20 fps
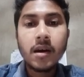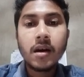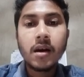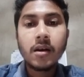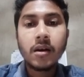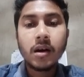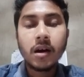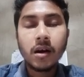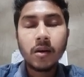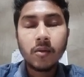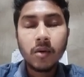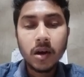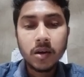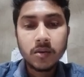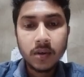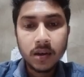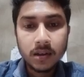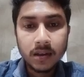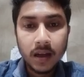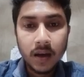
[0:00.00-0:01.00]

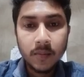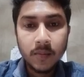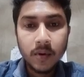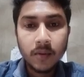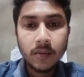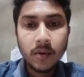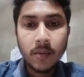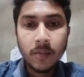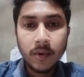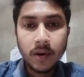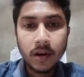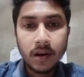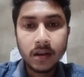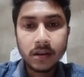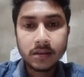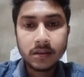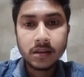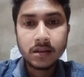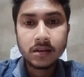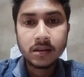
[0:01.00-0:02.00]
what type of operating
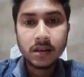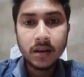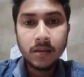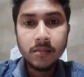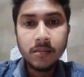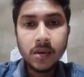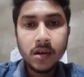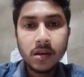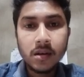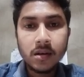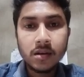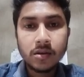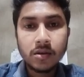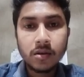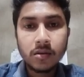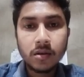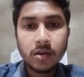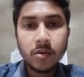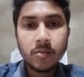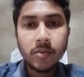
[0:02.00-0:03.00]
system. So
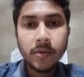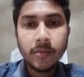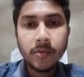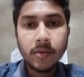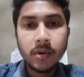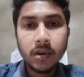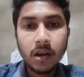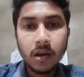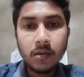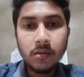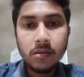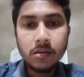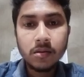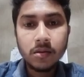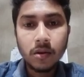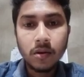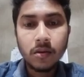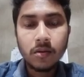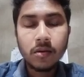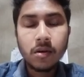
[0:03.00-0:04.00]
you people now
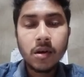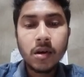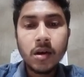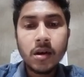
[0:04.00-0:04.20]
know.